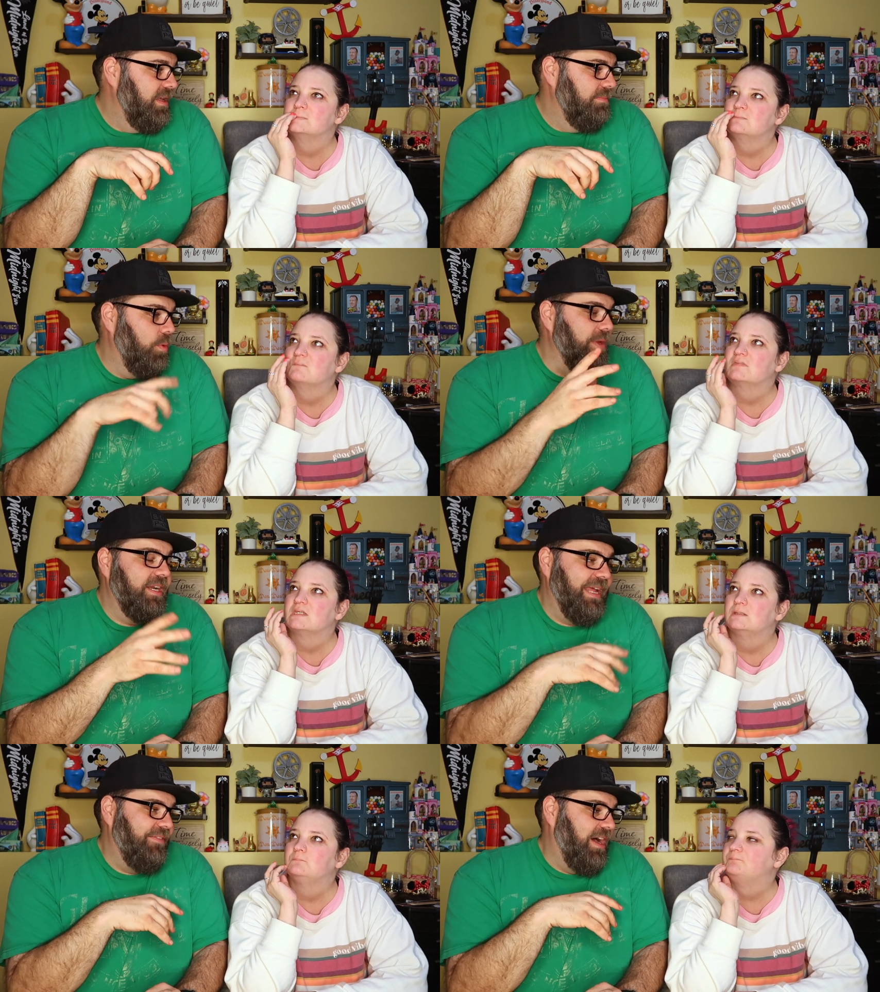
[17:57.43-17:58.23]
Speaker 1: But we
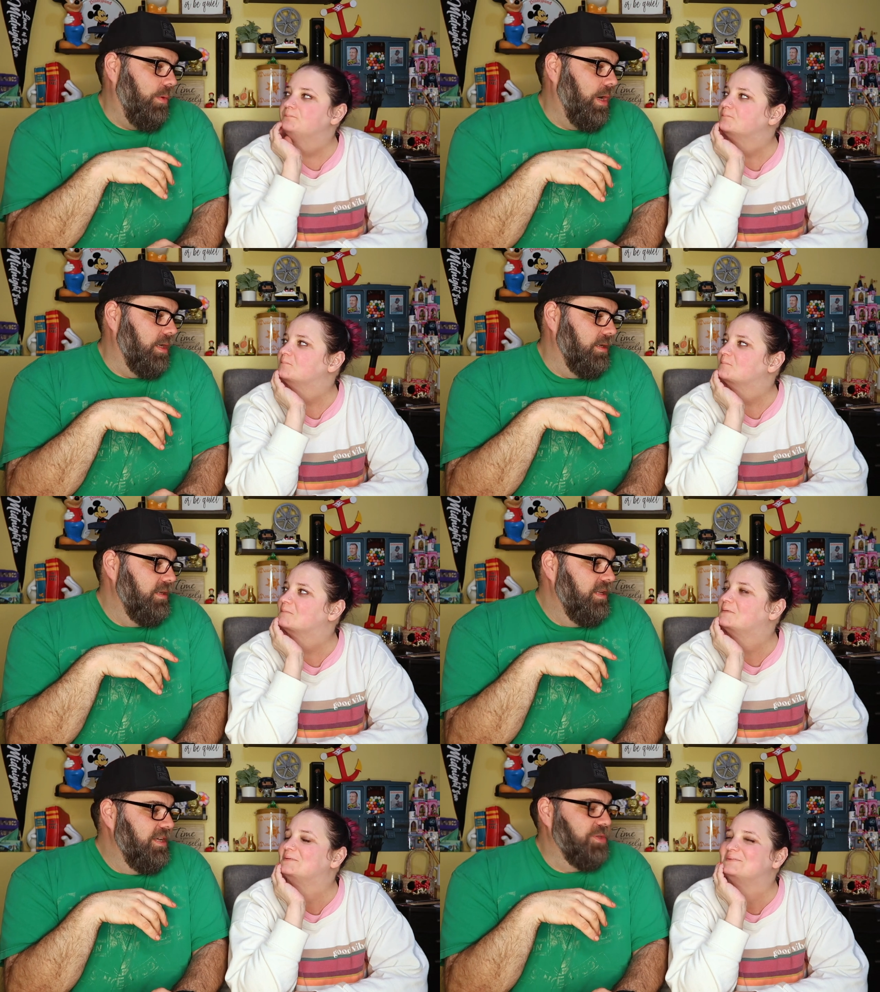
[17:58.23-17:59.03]
didn't have hot water.
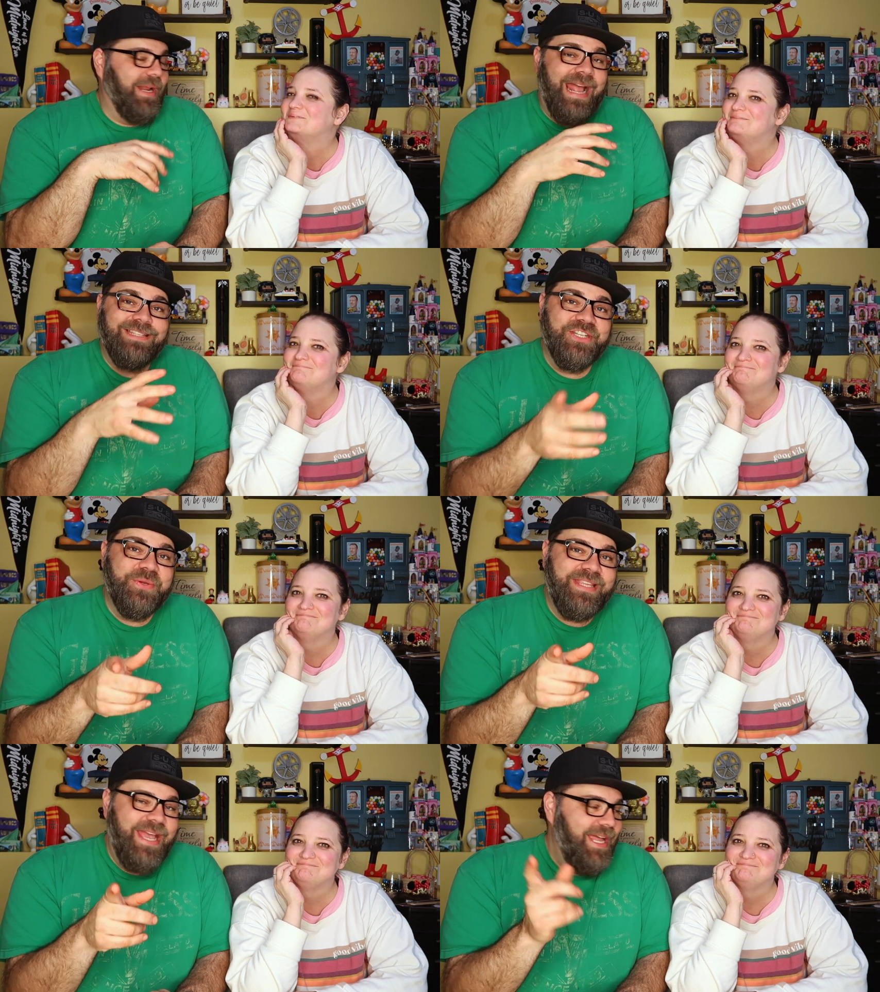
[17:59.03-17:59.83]
So what I had to do
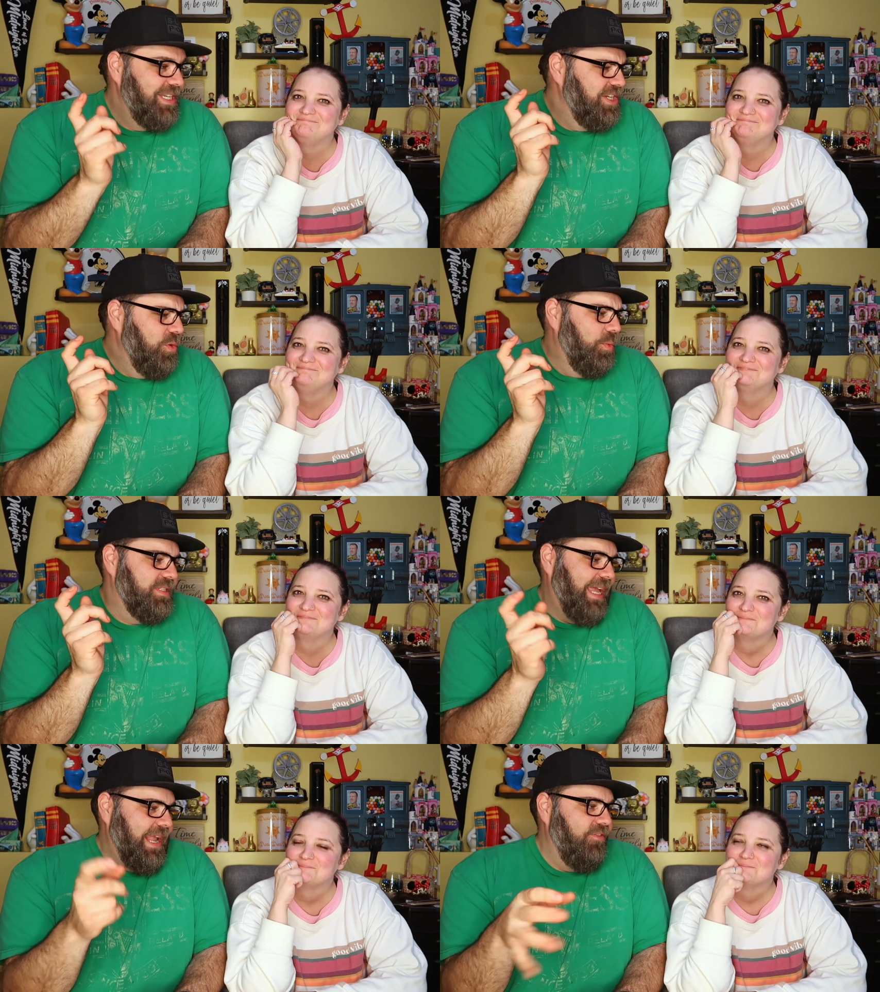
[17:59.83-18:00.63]
at the end
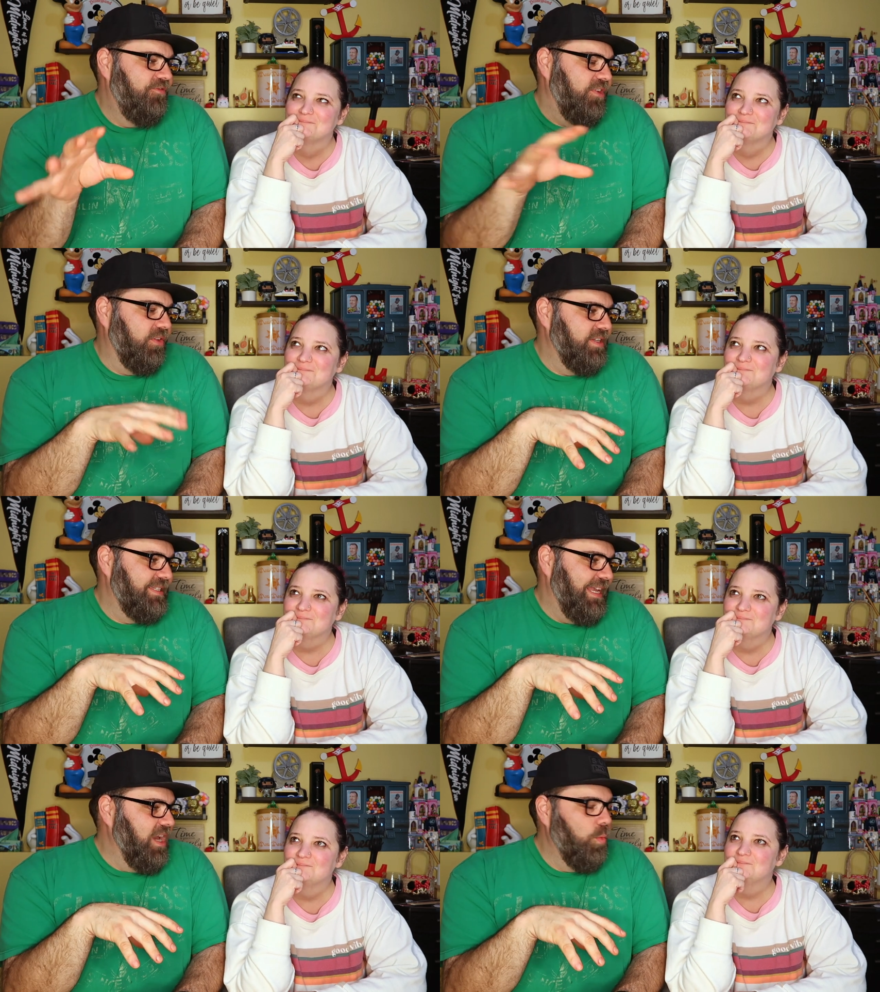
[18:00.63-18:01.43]
was like fill the
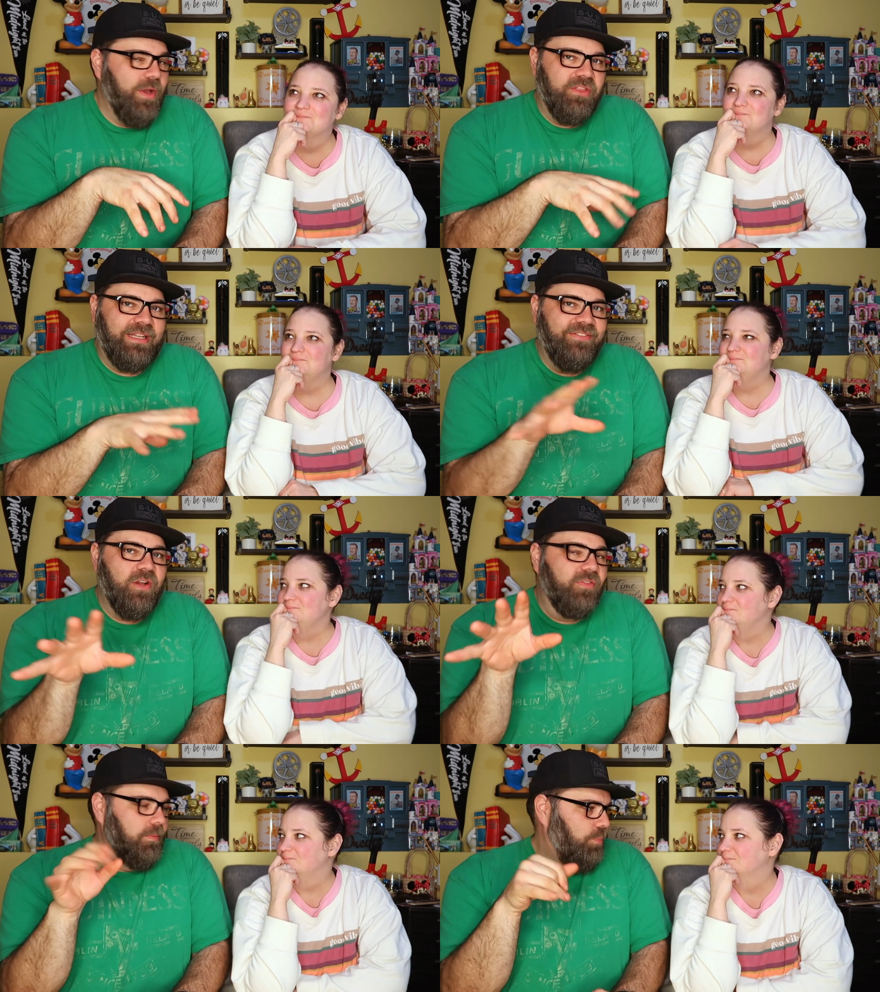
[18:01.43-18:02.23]
sink with
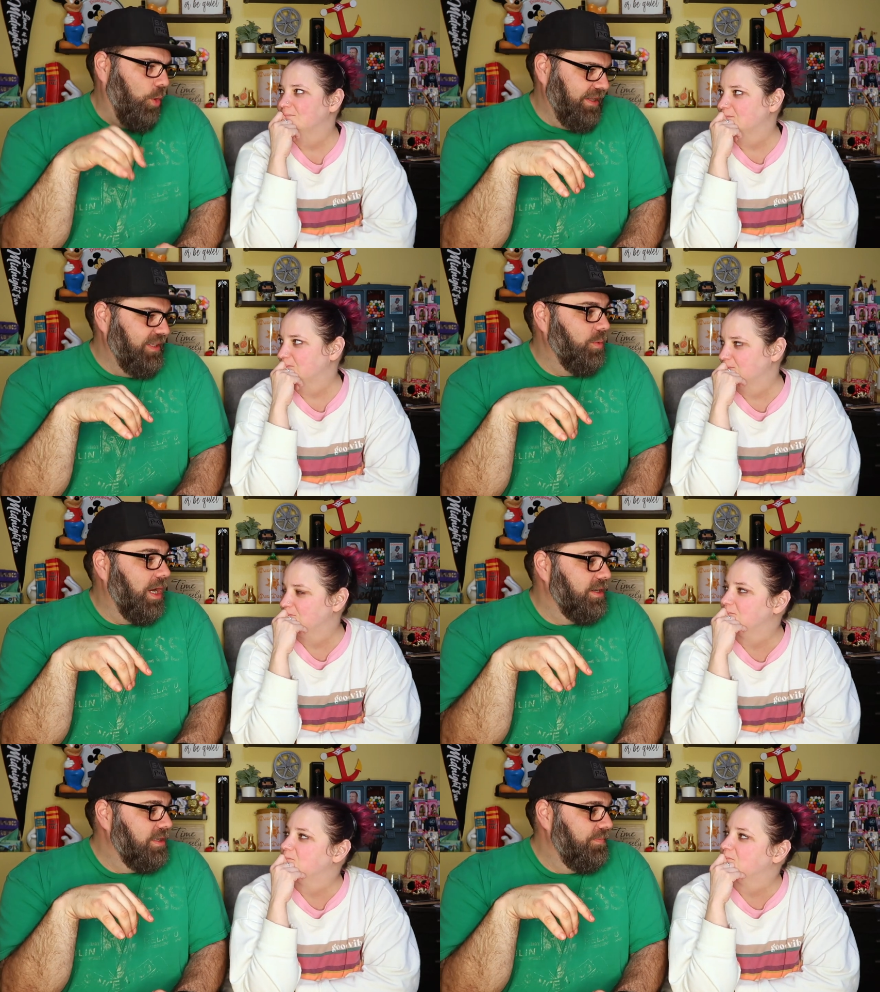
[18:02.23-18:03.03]
leftover boiling
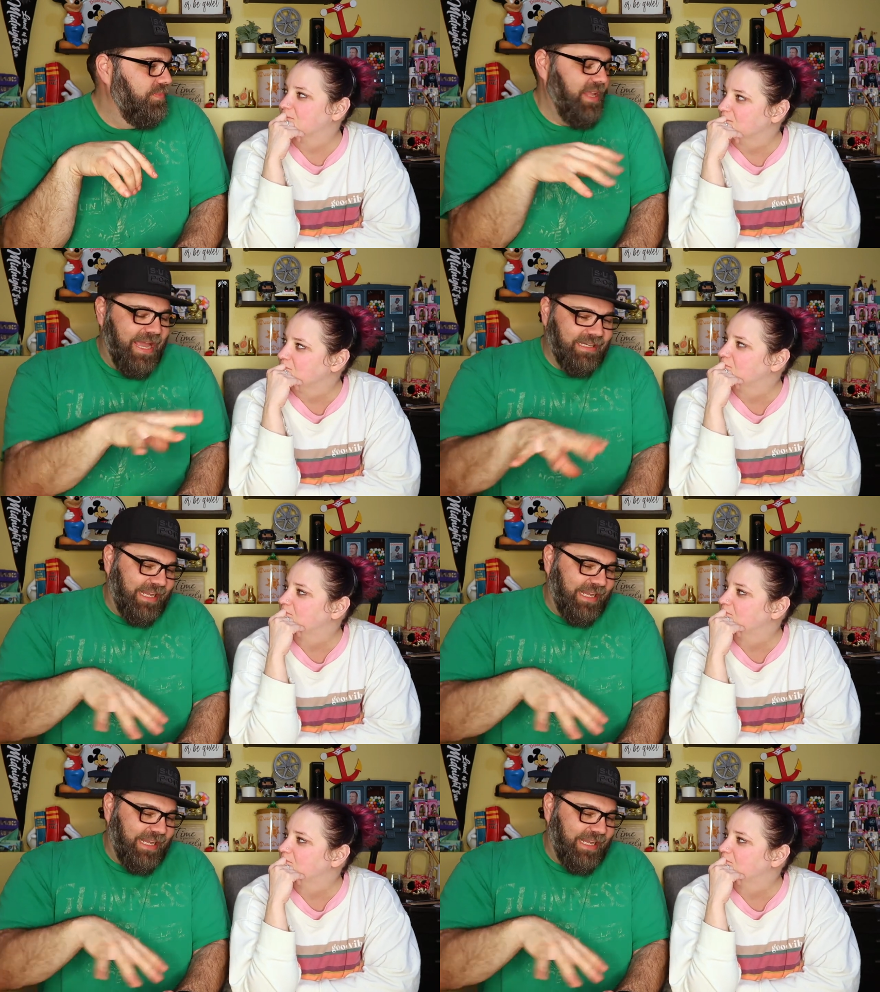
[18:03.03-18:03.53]
water and